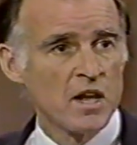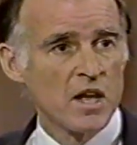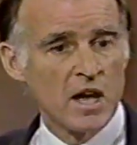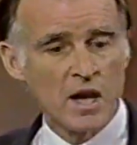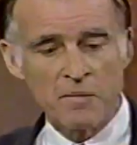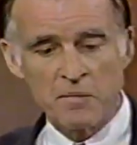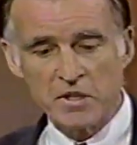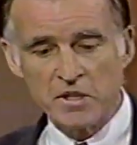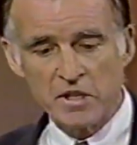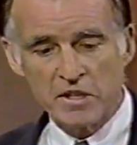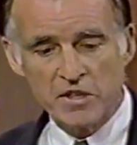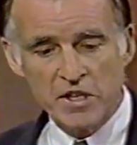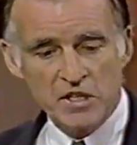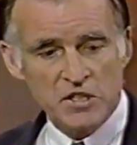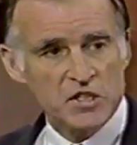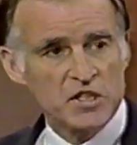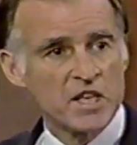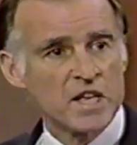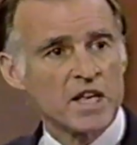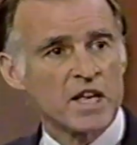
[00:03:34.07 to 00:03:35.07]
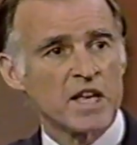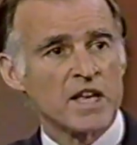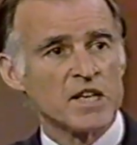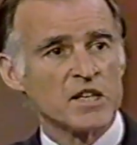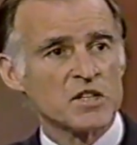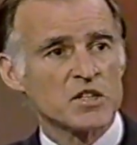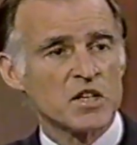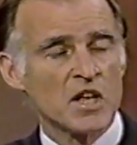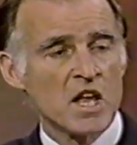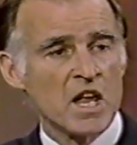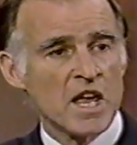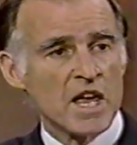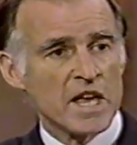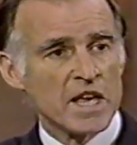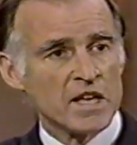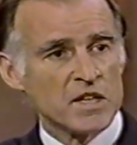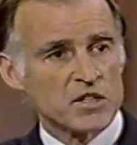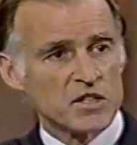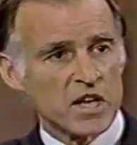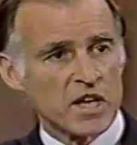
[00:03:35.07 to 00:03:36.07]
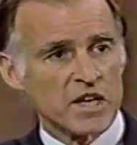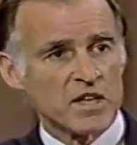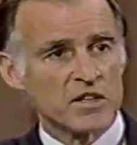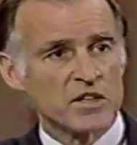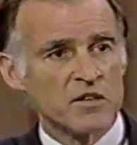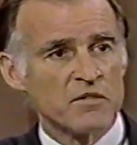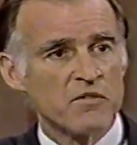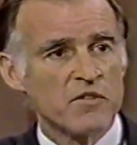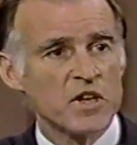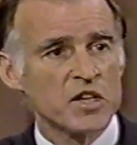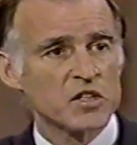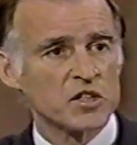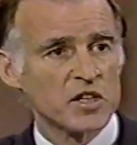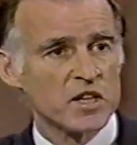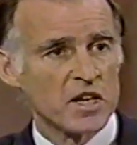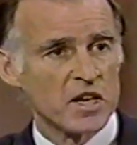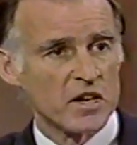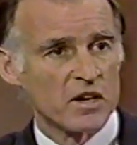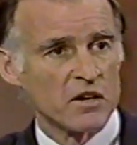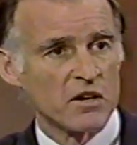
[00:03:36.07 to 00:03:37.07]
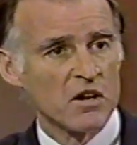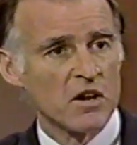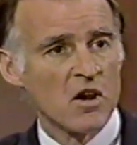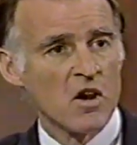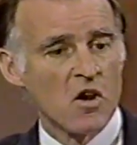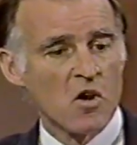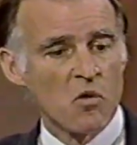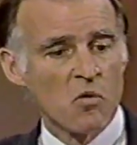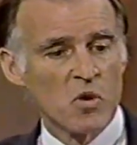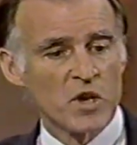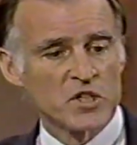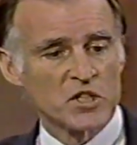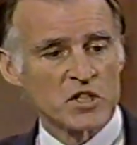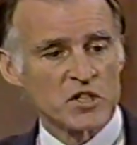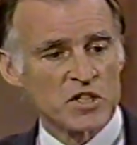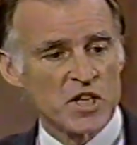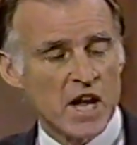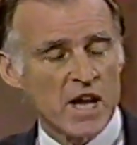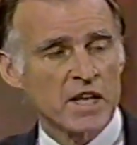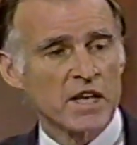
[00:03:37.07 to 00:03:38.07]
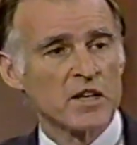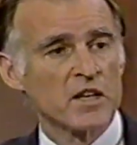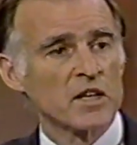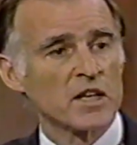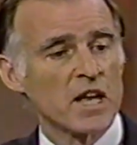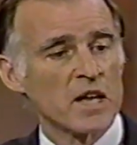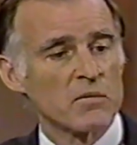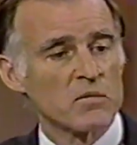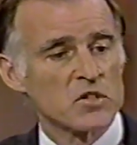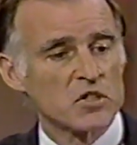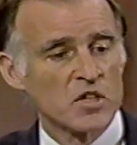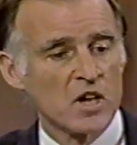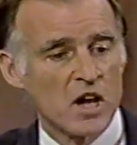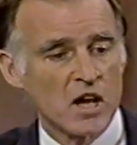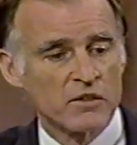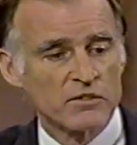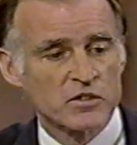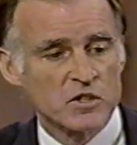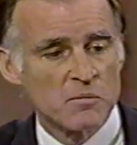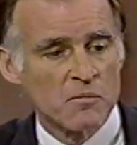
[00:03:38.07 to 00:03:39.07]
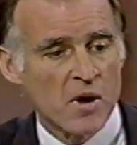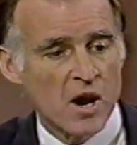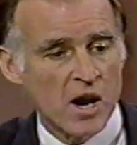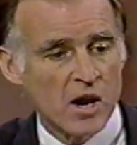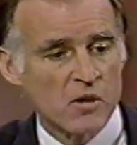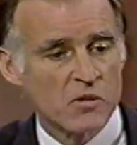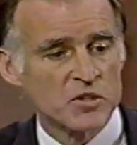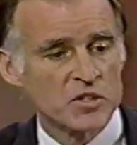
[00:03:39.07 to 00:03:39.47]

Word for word: I mean, this thing is is a division here, right. which is not going to get resolved tomorrow.